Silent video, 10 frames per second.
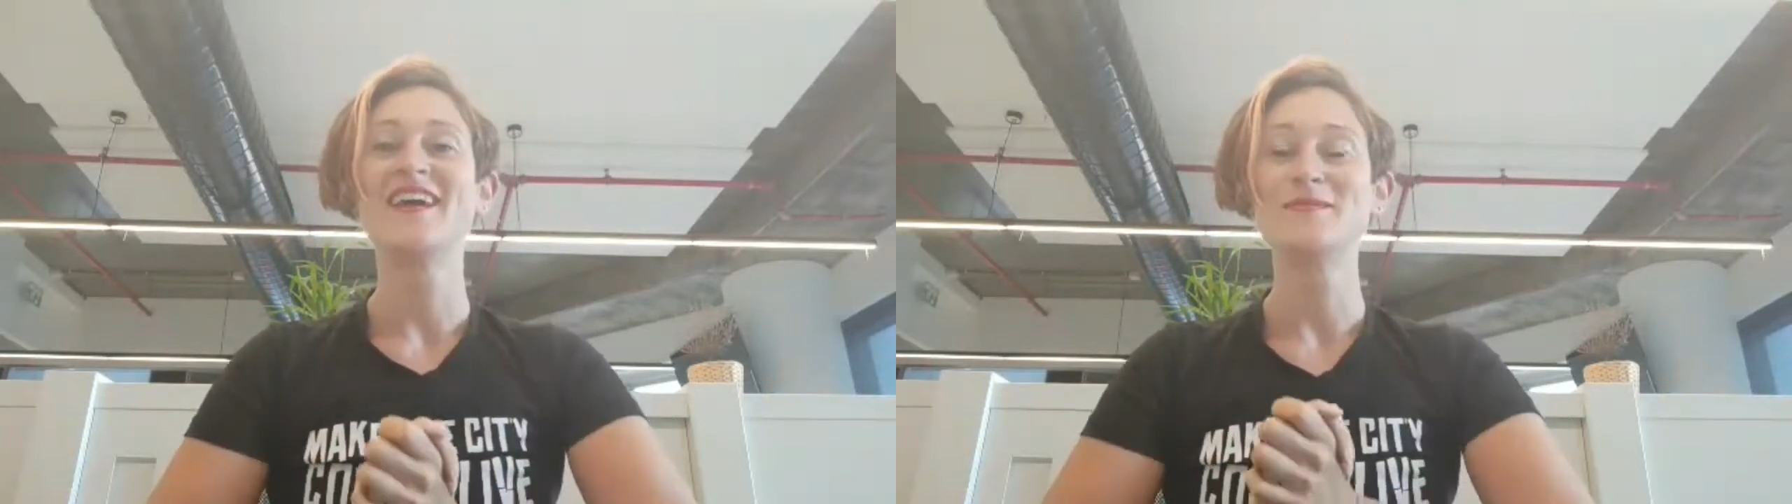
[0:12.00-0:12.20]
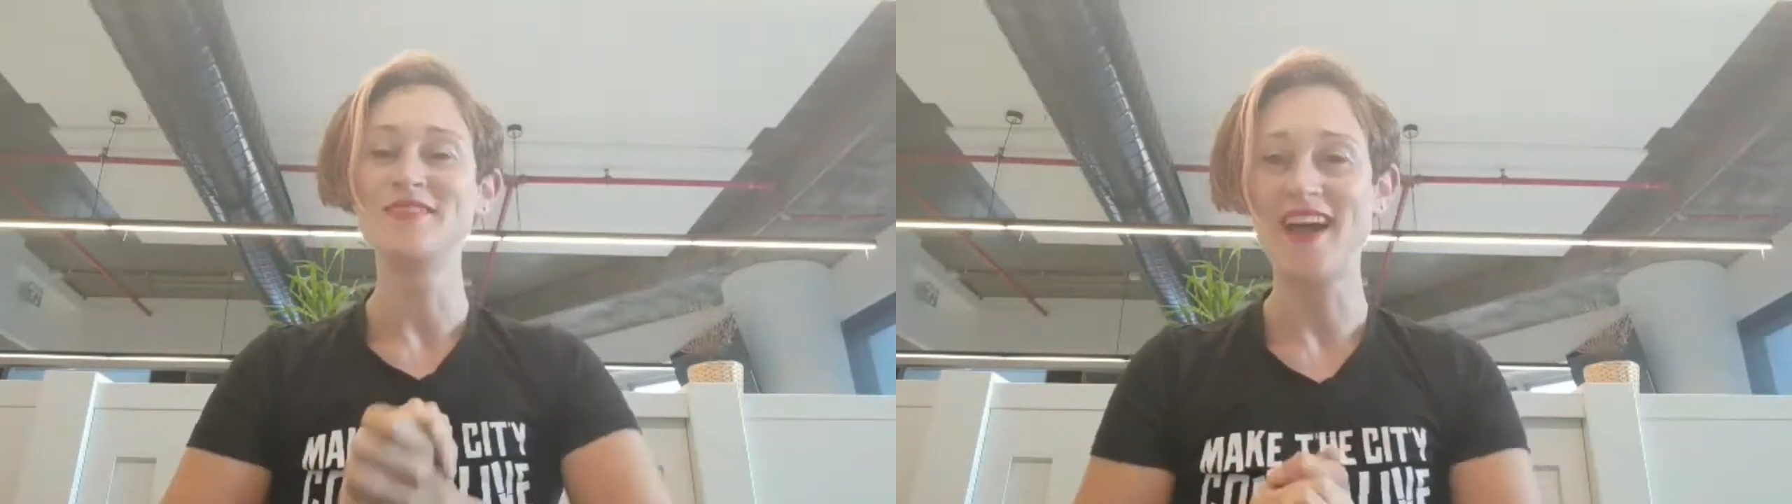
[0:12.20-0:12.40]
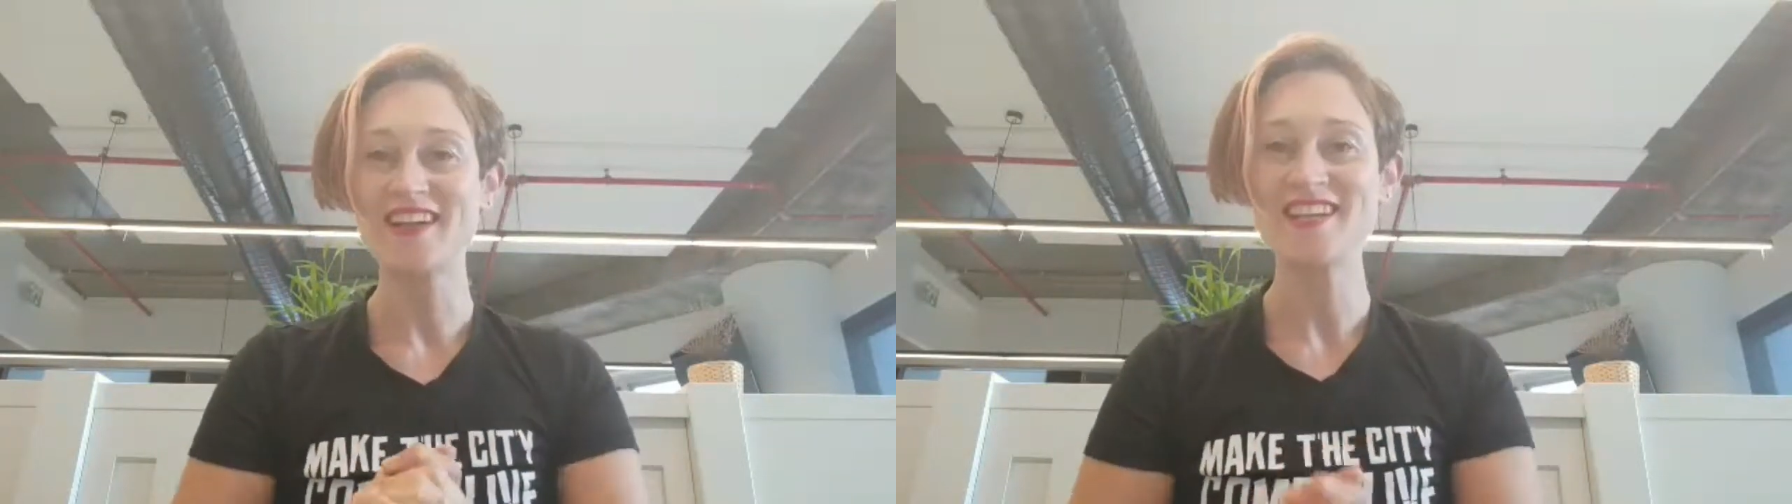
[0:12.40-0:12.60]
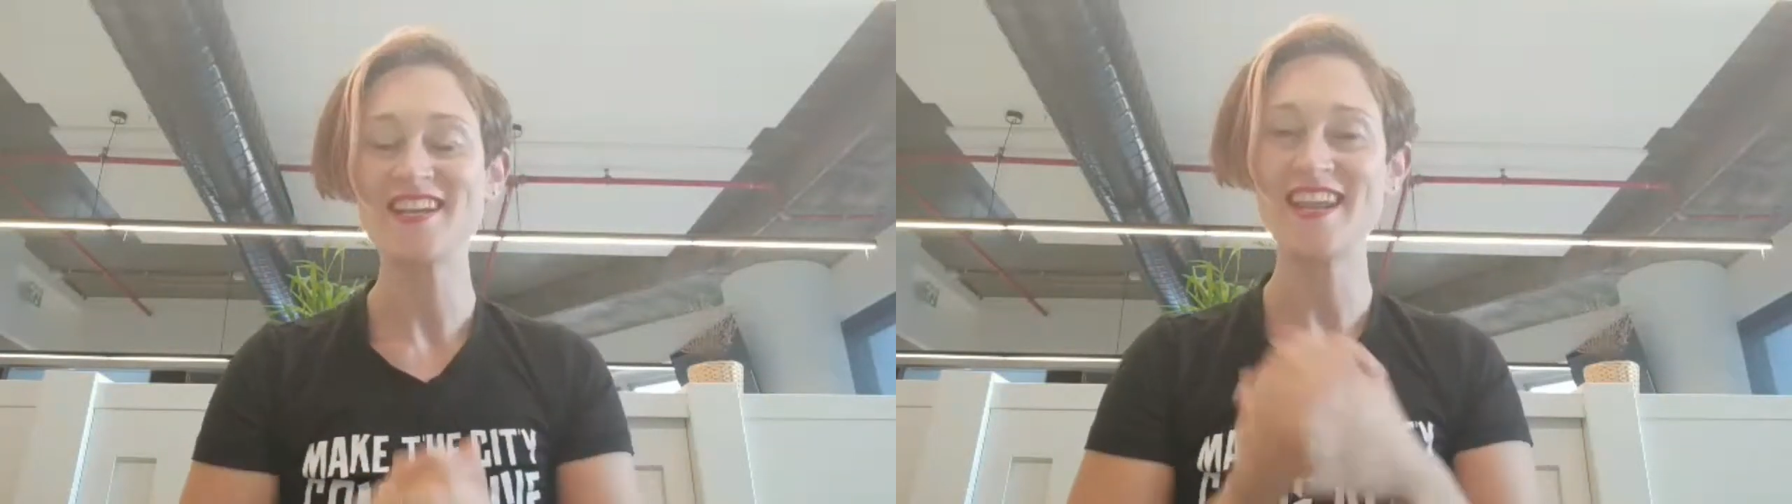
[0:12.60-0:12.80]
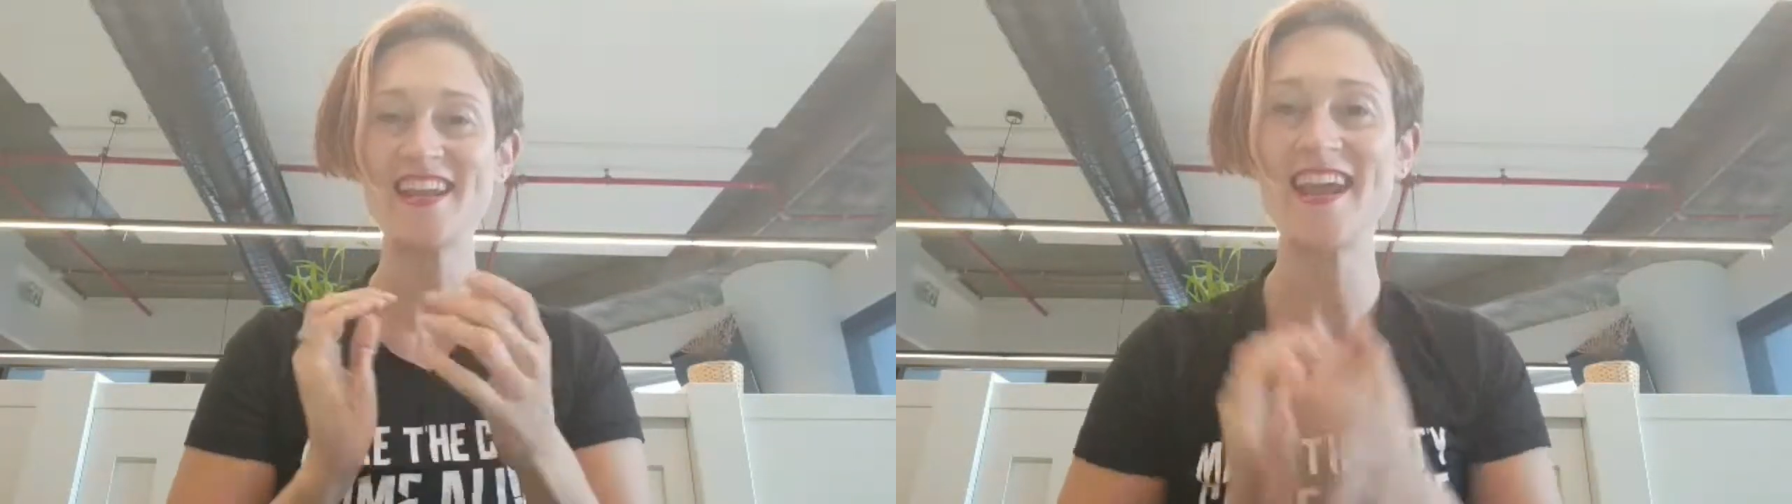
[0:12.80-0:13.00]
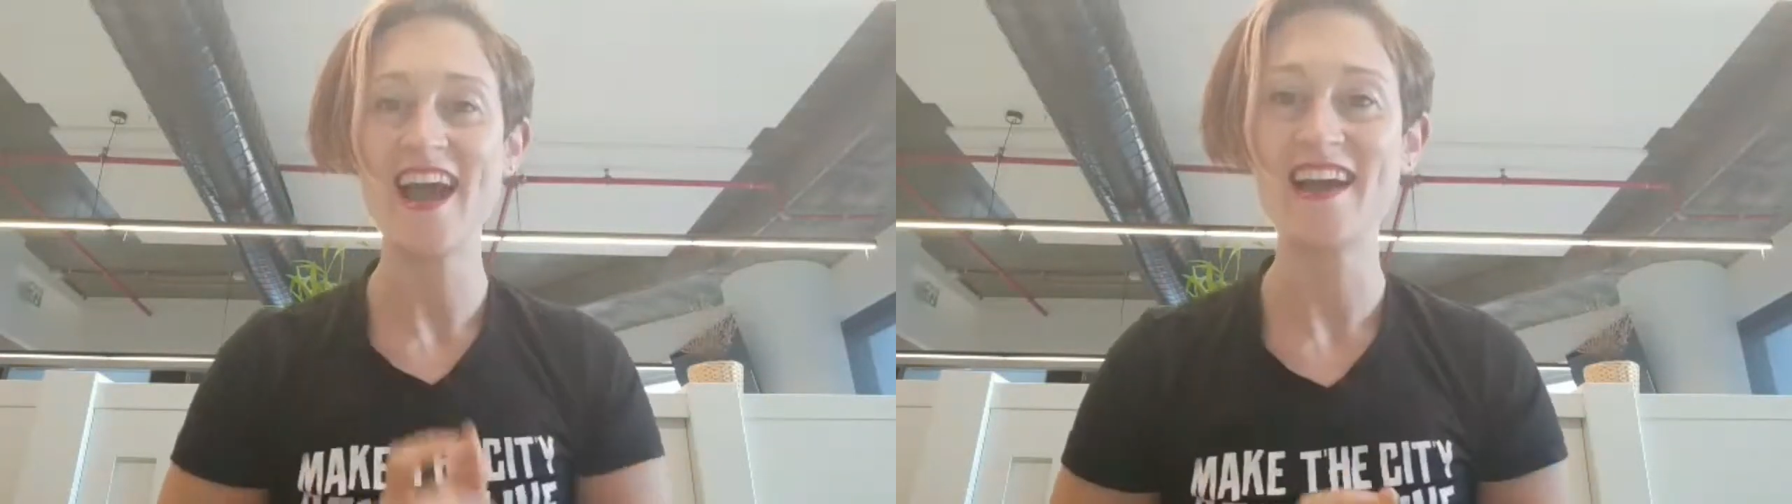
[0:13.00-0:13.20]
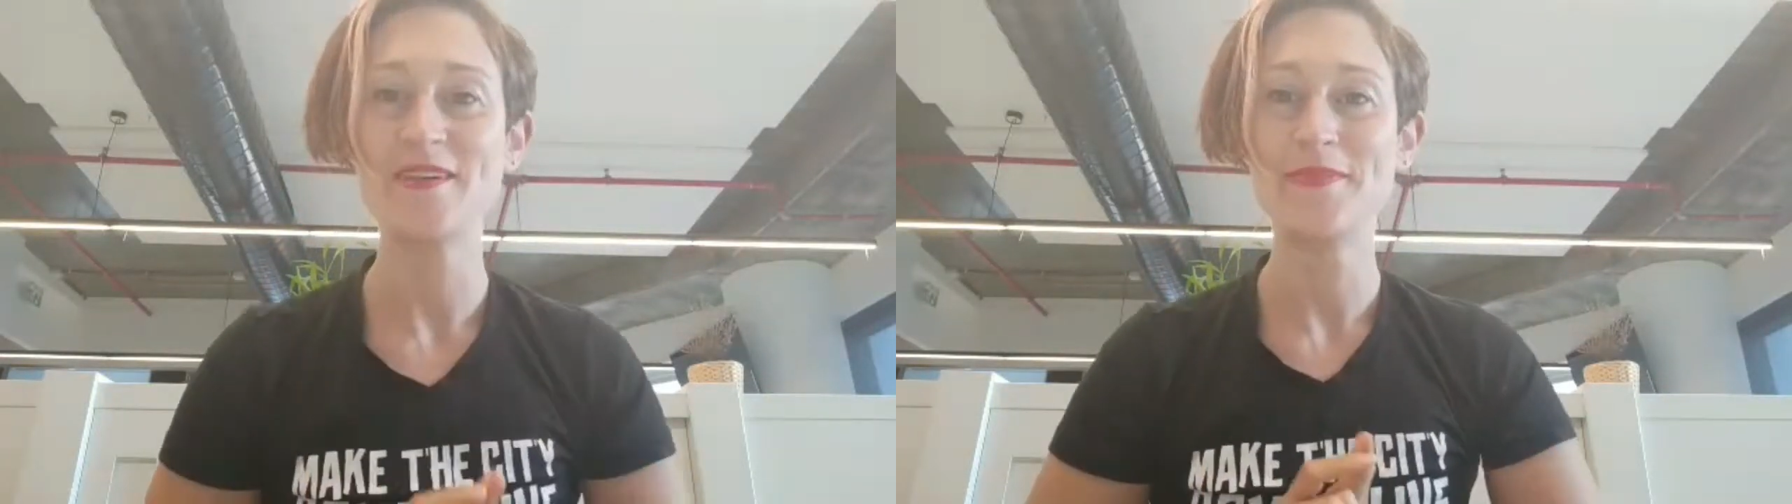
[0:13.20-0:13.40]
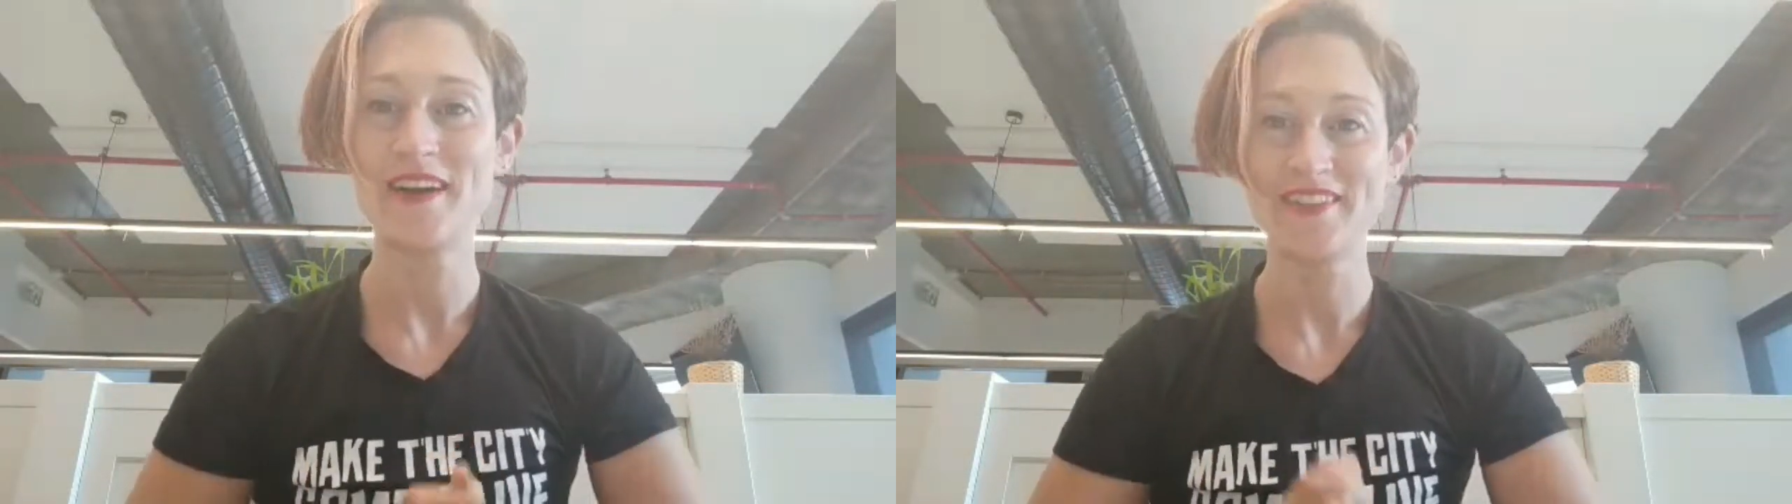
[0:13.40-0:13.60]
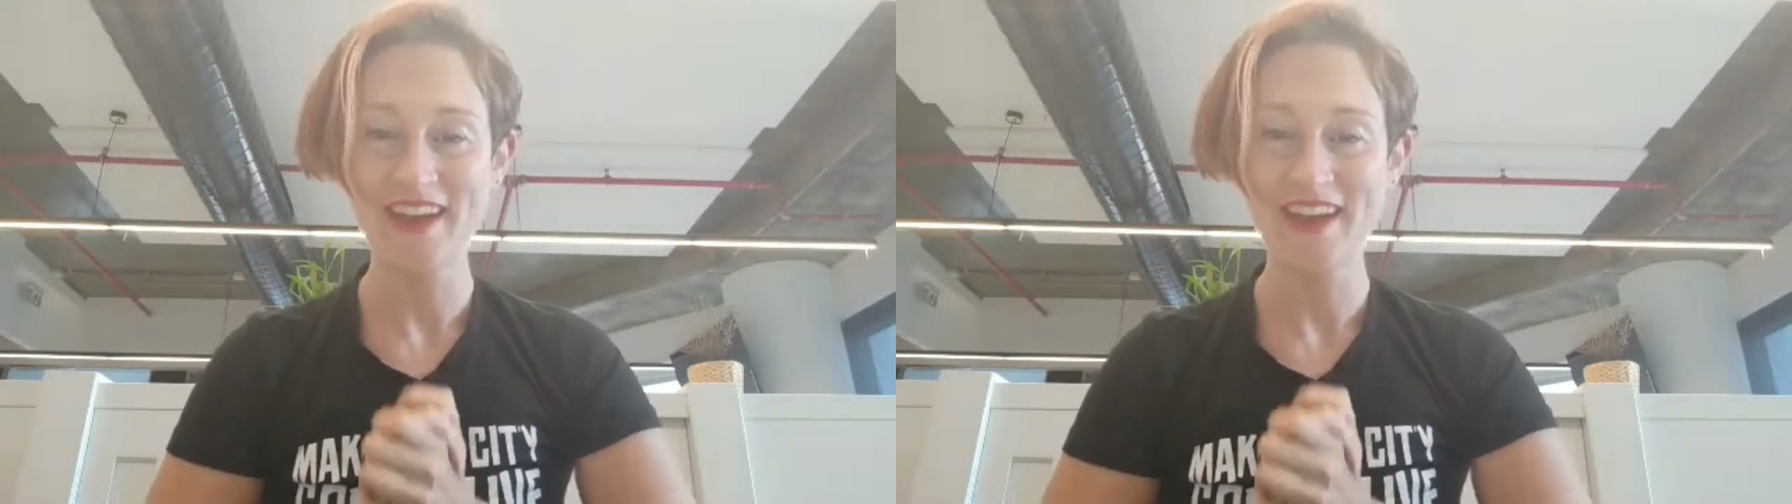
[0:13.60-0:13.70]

Blockchain and AI are about the